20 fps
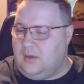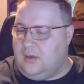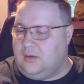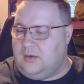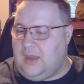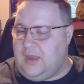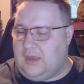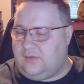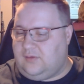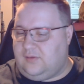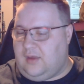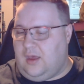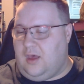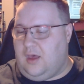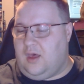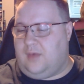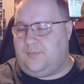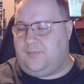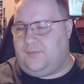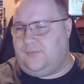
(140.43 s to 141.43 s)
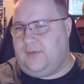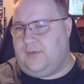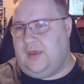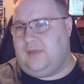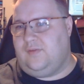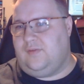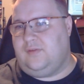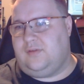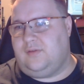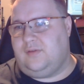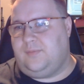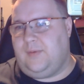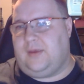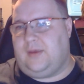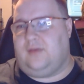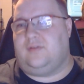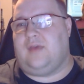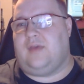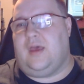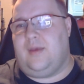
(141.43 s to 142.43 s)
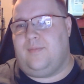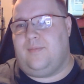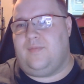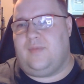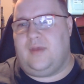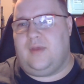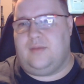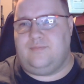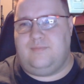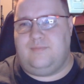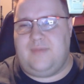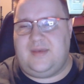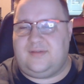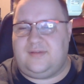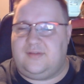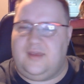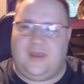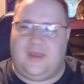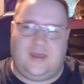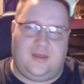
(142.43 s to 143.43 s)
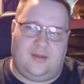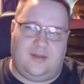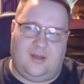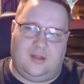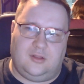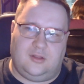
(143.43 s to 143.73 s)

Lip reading: Next up, and this is because I'm missing